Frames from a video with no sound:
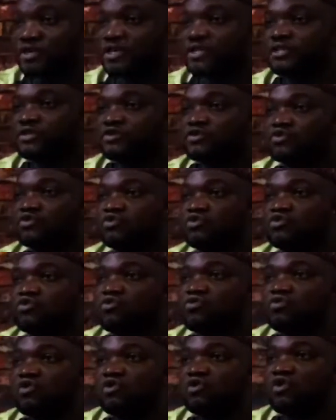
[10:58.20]
it. You
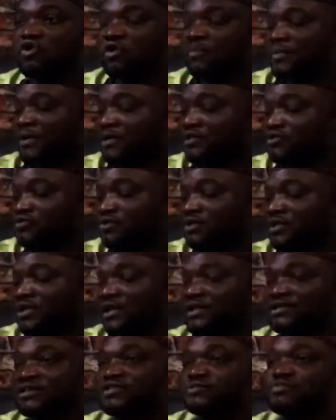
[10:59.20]
woke up and saw
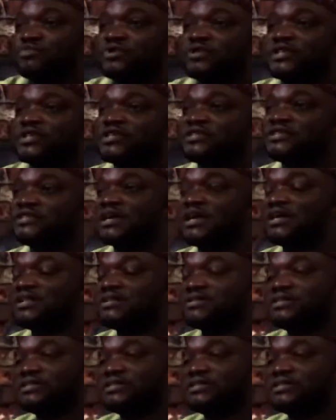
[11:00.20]
that this potential